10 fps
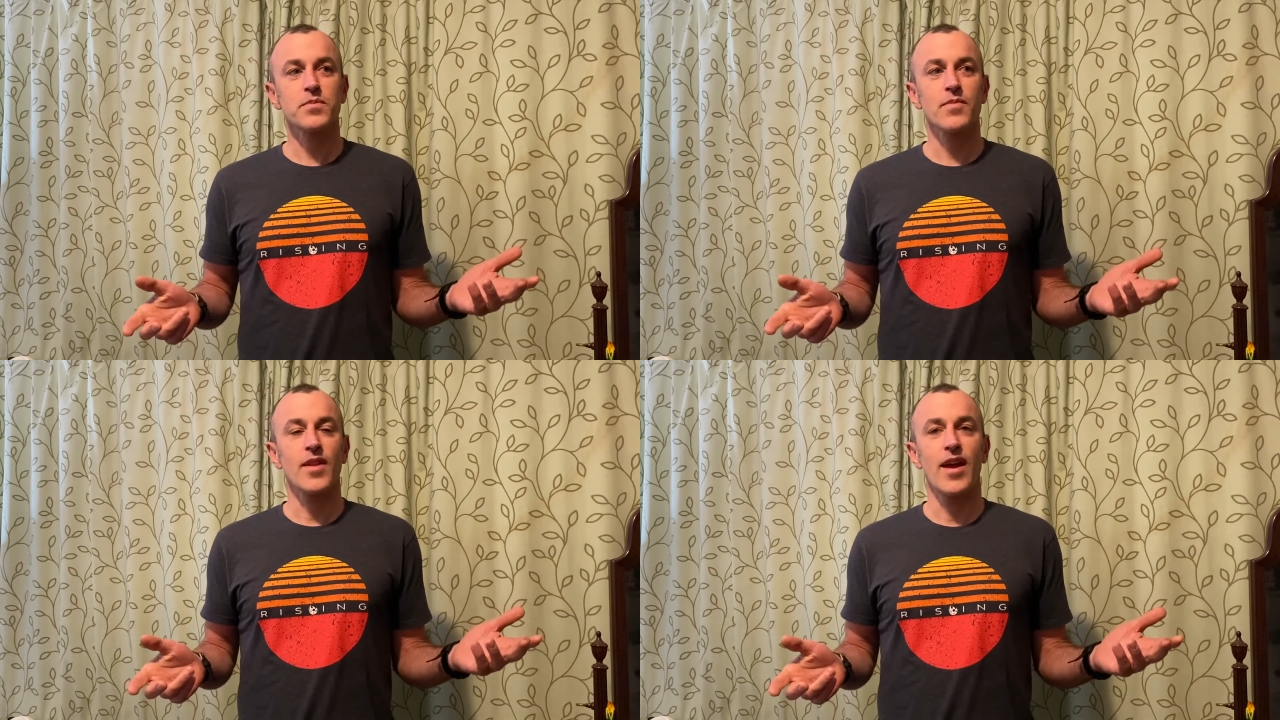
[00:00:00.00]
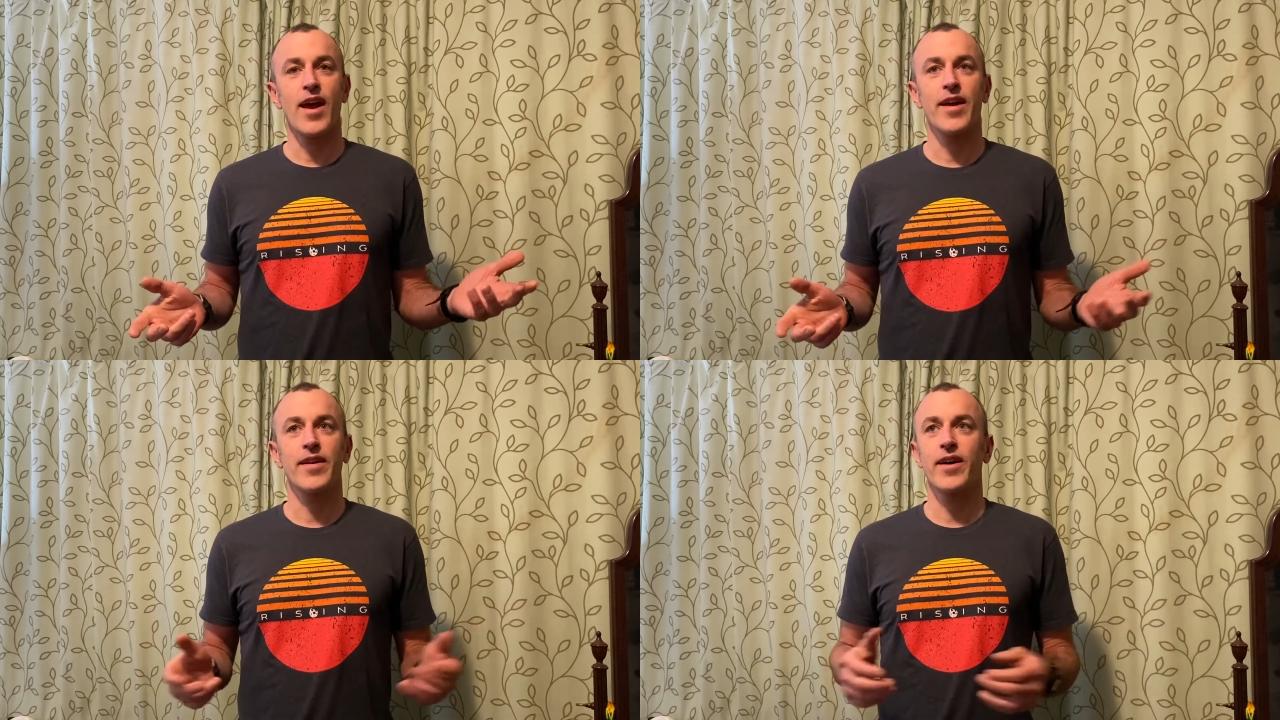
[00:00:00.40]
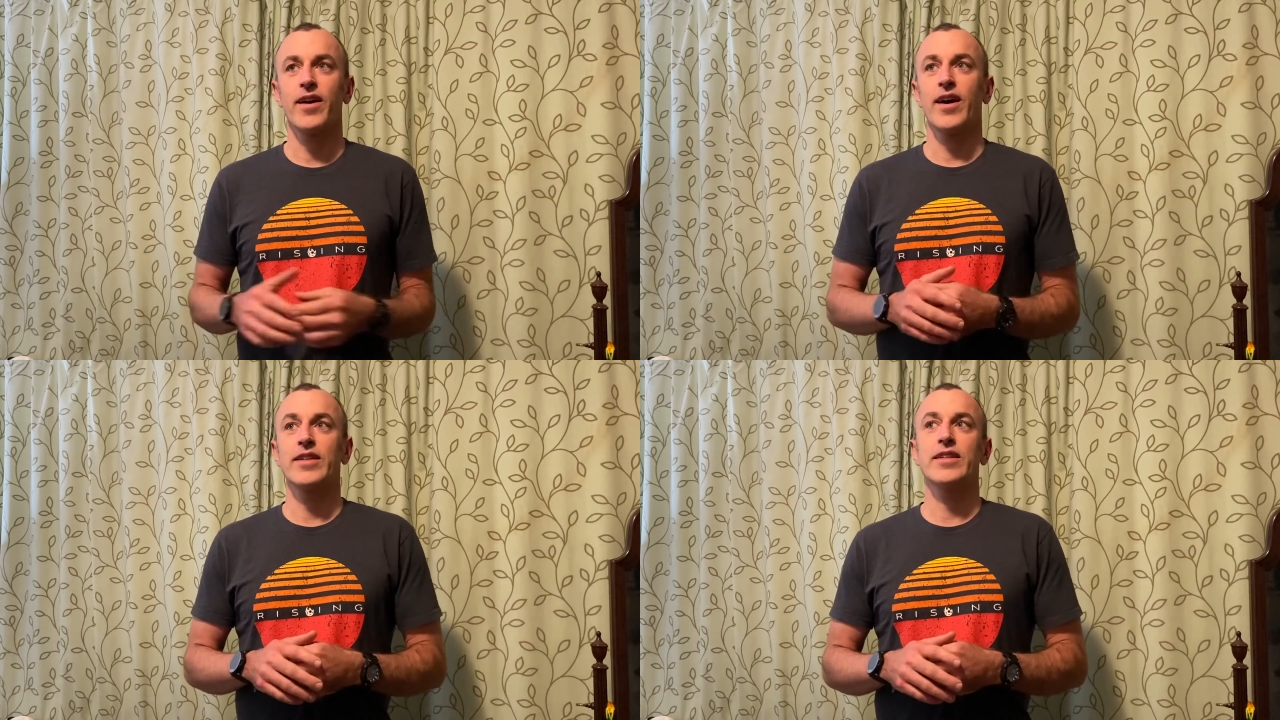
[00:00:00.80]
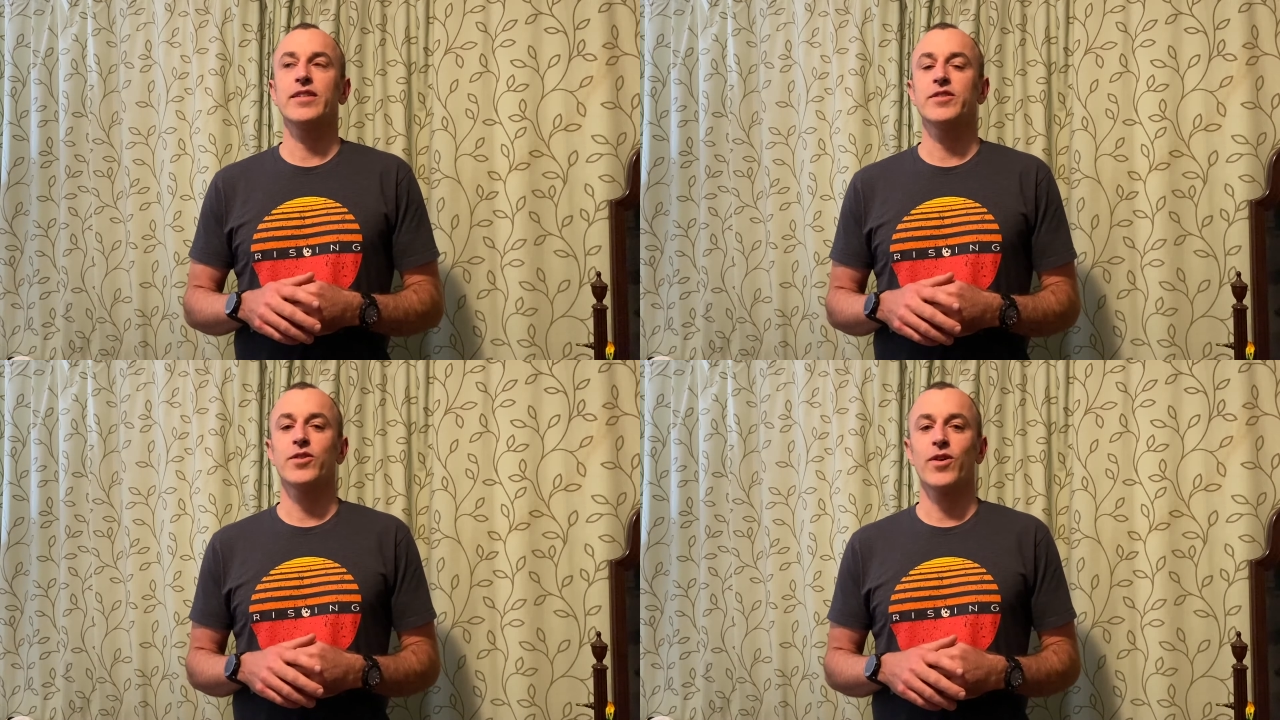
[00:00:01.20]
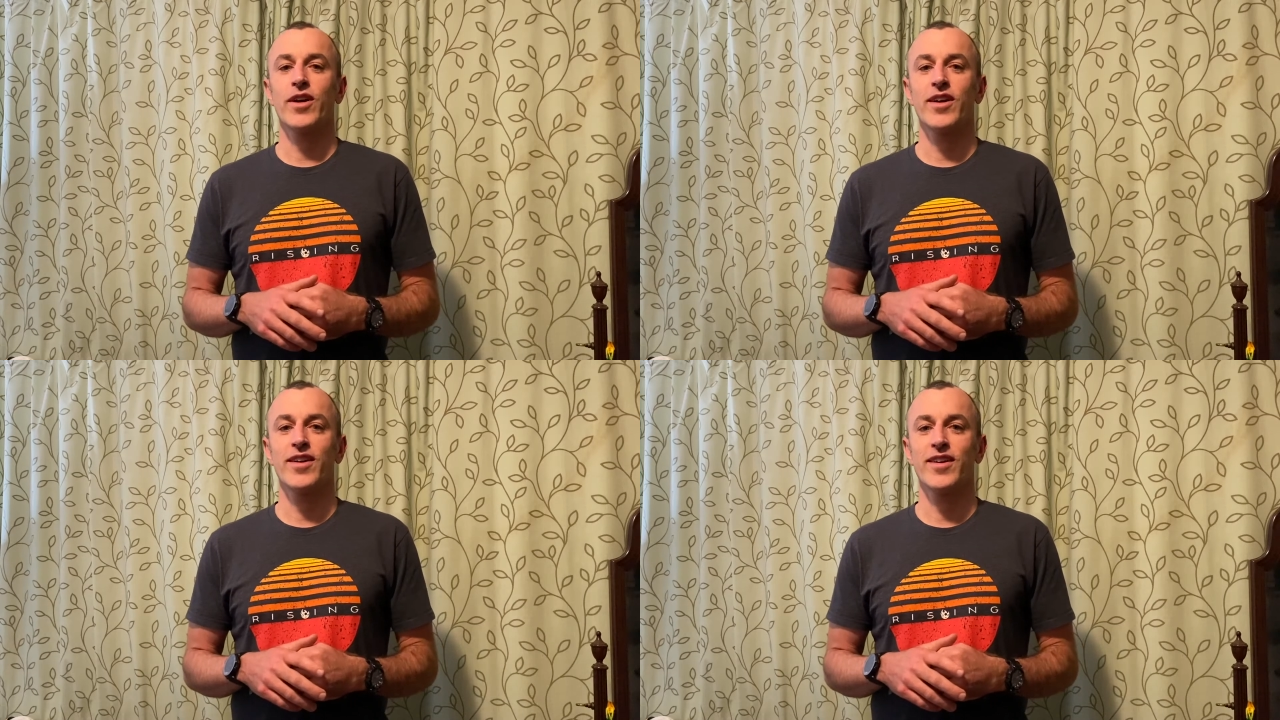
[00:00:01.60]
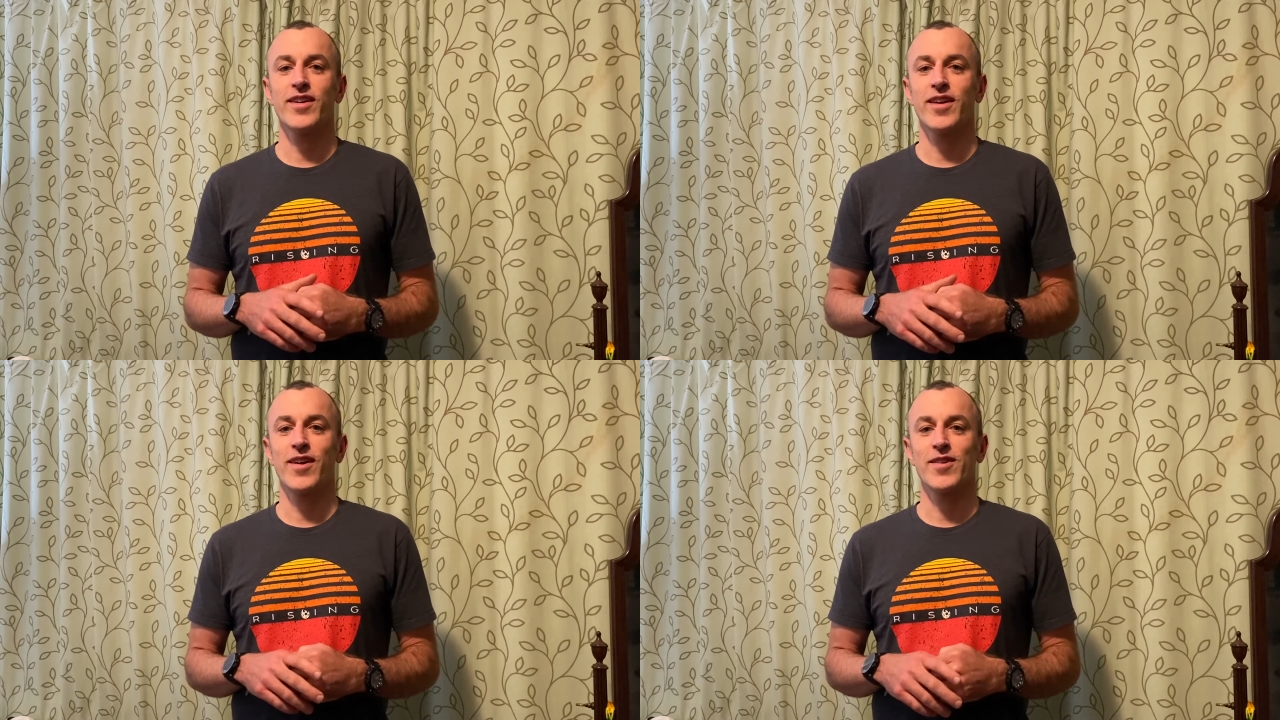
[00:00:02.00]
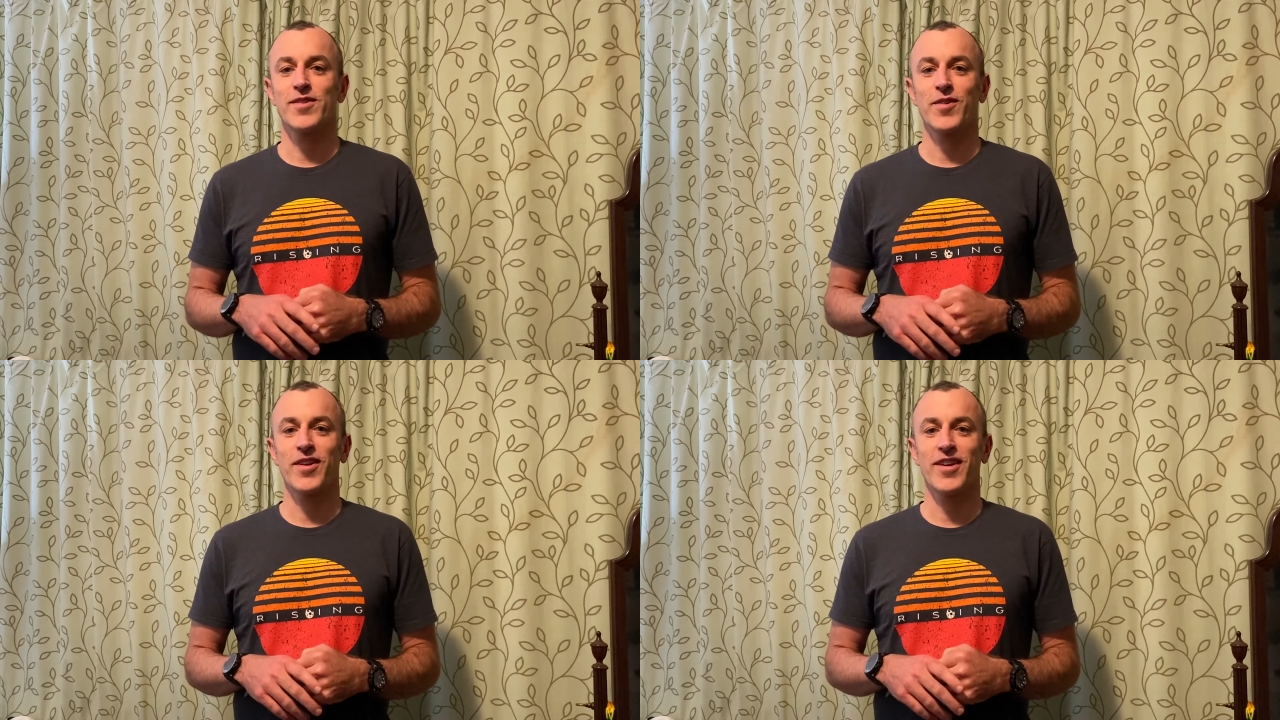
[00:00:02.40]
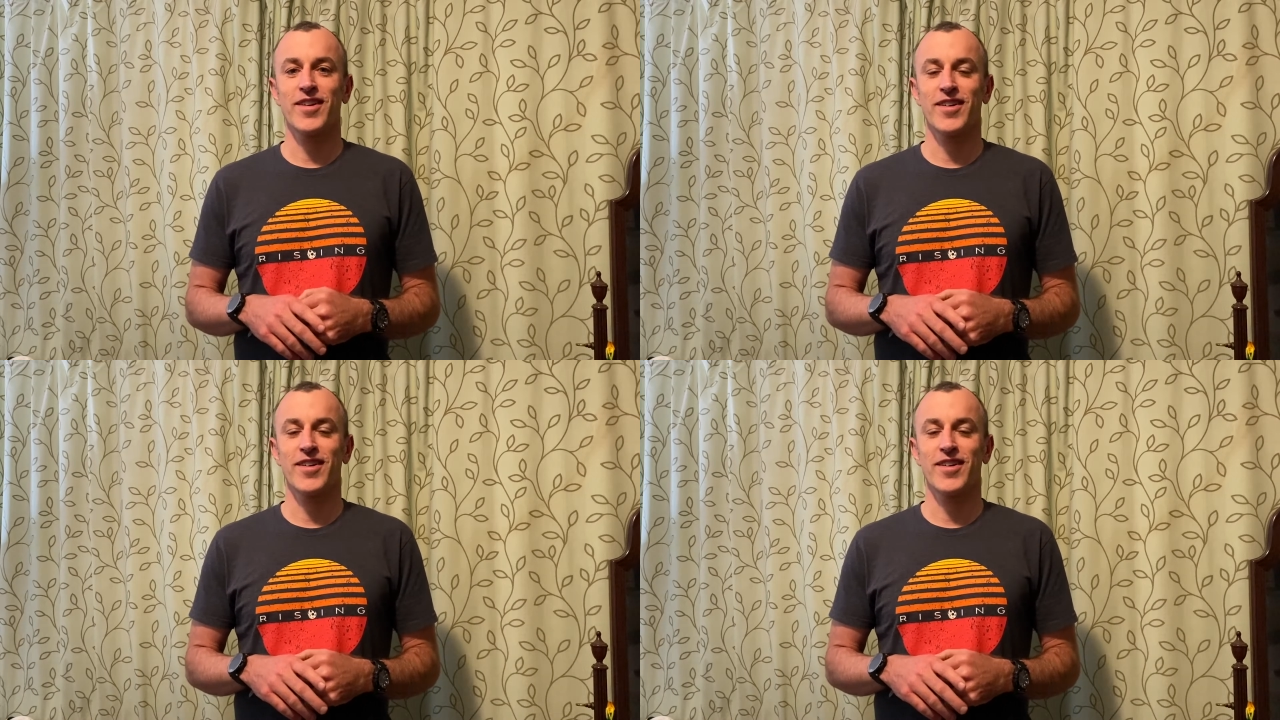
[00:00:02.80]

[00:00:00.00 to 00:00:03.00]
and I did enjoy Arizona.